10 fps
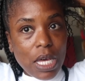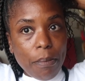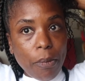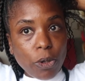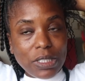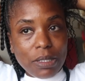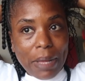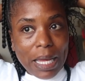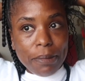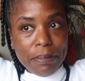Most of
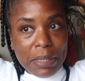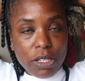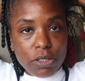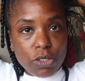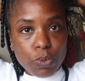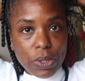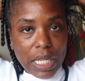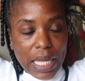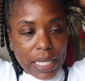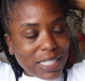my meals were
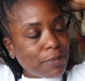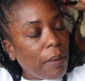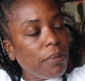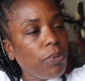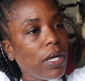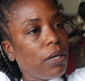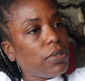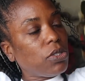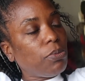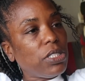like, that's probably why I
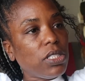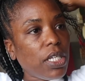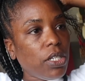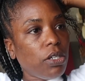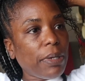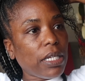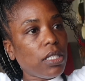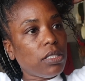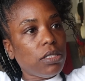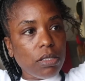was so much skinnier back
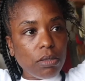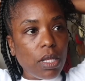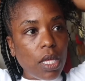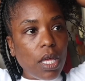then too.